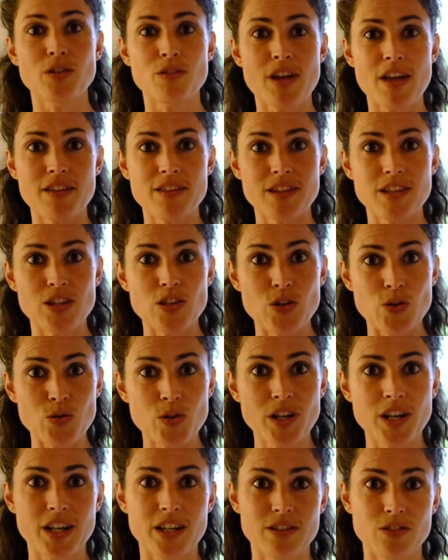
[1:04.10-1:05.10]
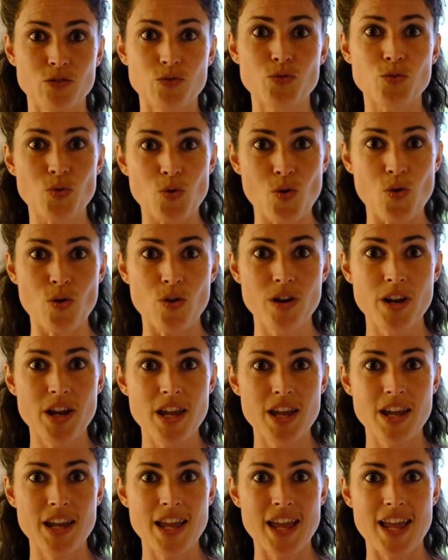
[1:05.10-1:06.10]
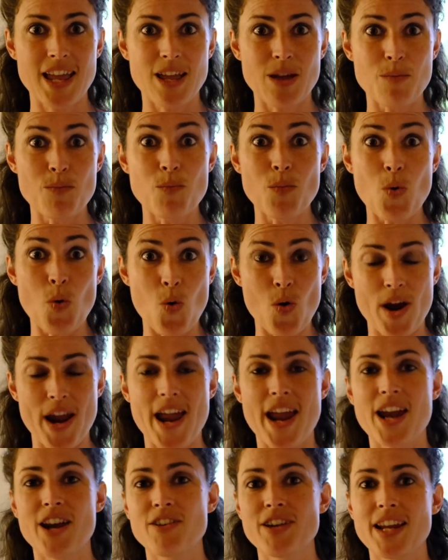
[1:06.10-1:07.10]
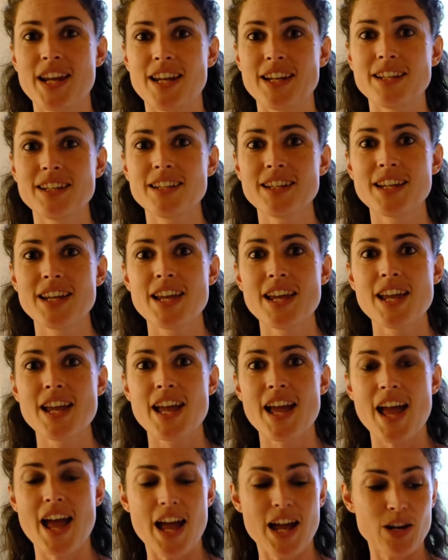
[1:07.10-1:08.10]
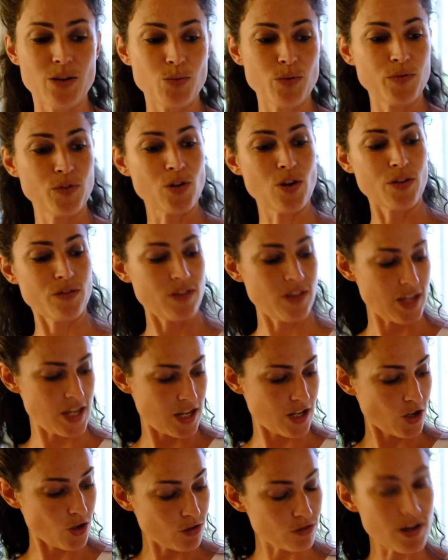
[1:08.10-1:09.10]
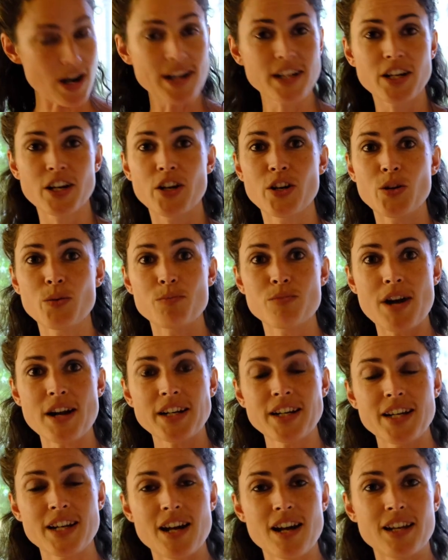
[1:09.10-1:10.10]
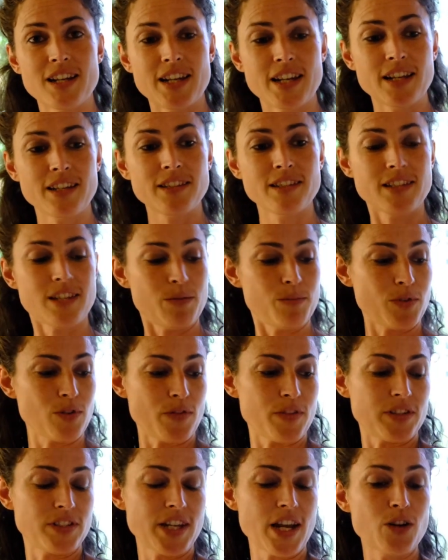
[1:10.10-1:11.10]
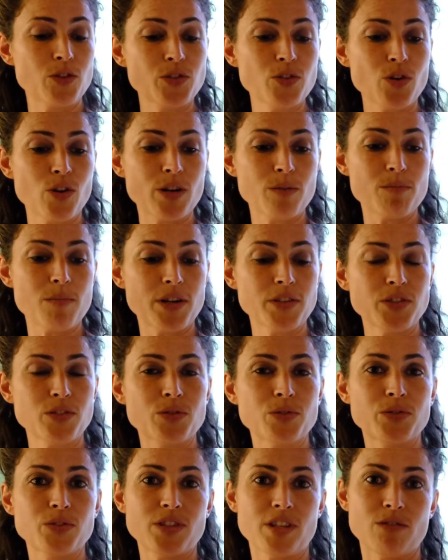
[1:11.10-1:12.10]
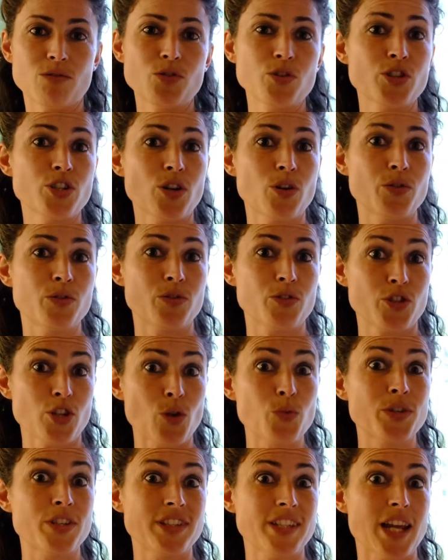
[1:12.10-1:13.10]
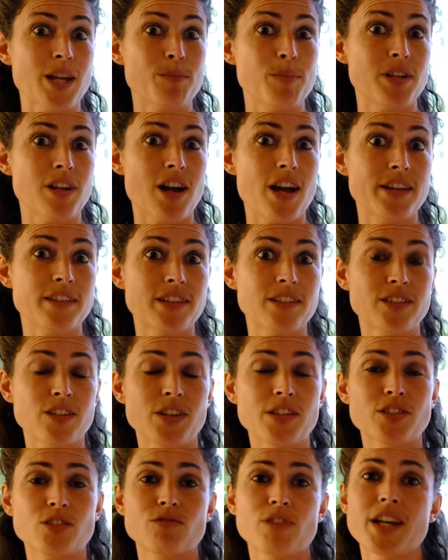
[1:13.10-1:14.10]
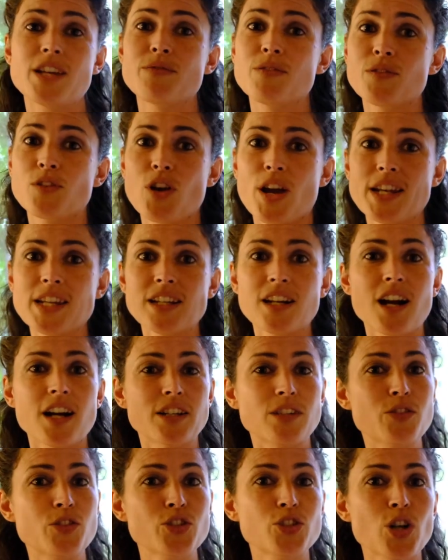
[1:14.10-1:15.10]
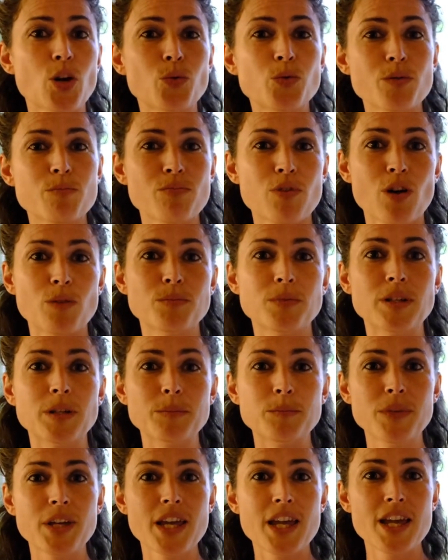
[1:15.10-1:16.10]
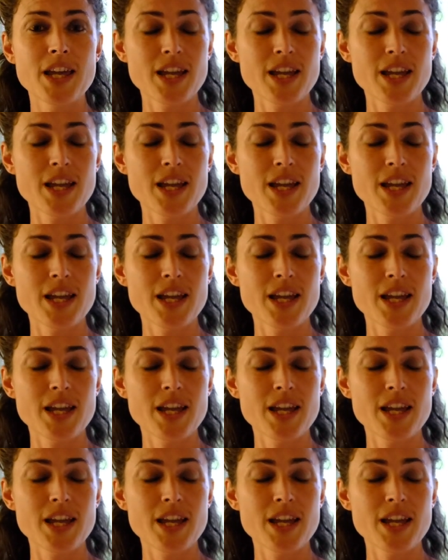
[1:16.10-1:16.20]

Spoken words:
that you can draw more air in. And we've got the coracobrachialis and we've got the deltoid muscles. They're all shoulder stabilizers, so it's great if you've got any kind of shoulder problem.